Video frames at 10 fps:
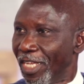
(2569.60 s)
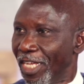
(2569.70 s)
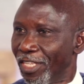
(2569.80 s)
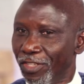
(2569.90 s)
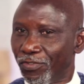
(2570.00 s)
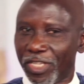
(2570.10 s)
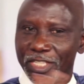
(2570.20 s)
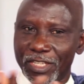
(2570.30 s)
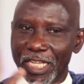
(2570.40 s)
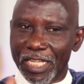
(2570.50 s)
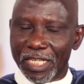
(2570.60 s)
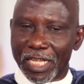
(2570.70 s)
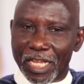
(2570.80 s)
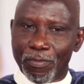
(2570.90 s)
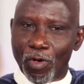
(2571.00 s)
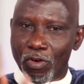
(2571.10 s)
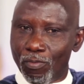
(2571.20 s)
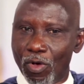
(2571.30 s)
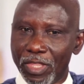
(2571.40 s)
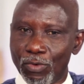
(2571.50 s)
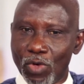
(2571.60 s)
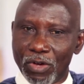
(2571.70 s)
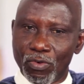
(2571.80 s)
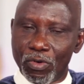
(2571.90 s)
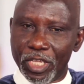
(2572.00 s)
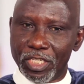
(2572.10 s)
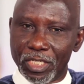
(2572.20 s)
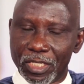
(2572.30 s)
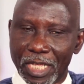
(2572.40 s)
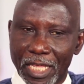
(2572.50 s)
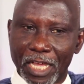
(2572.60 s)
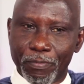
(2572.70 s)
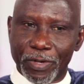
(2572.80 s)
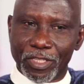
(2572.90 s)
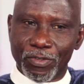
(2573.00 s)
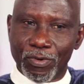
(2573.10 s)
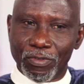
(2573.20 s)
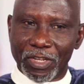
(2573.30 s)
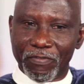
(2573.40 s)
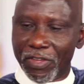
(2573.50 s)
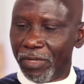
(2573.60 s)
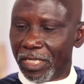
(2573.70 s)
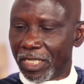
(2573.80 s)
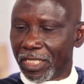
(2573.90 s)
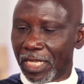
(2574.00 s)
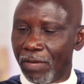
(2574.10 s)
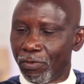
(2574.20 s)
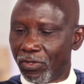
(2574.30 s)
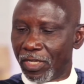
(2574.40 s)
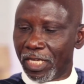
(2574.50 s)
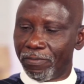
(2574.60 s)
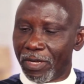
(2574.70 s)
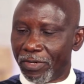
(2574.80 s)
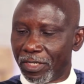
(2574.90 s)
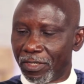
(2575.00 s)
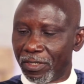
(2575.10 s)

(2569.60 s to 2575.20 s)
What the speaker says: It's interesting. On more than one occasion, a young person goes to the family and says, I'm going to get married.